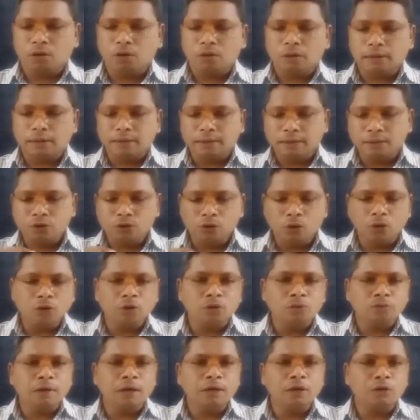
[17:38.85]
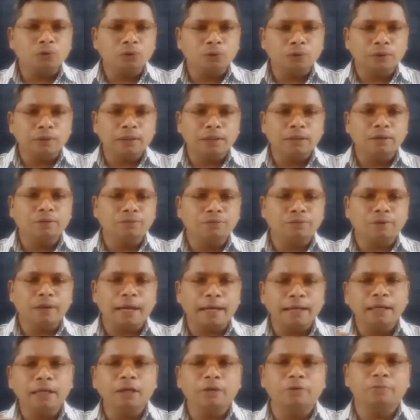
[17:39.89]
did not want to give
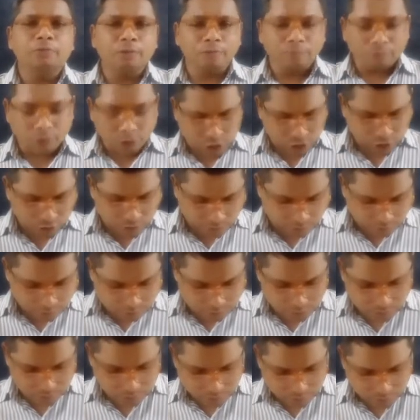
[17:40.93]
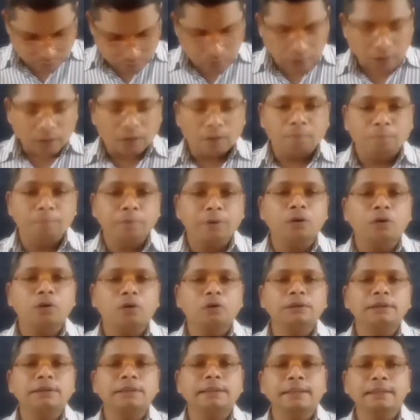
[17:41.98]
any information
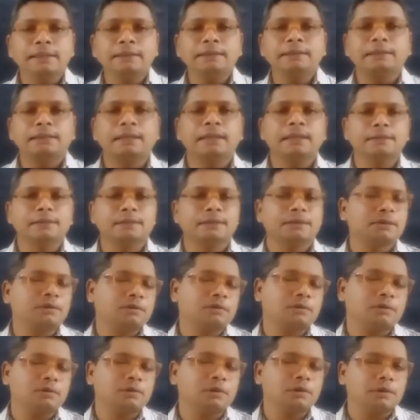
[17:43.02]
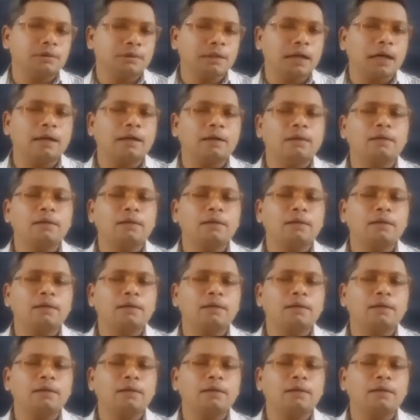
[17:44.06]
because he says that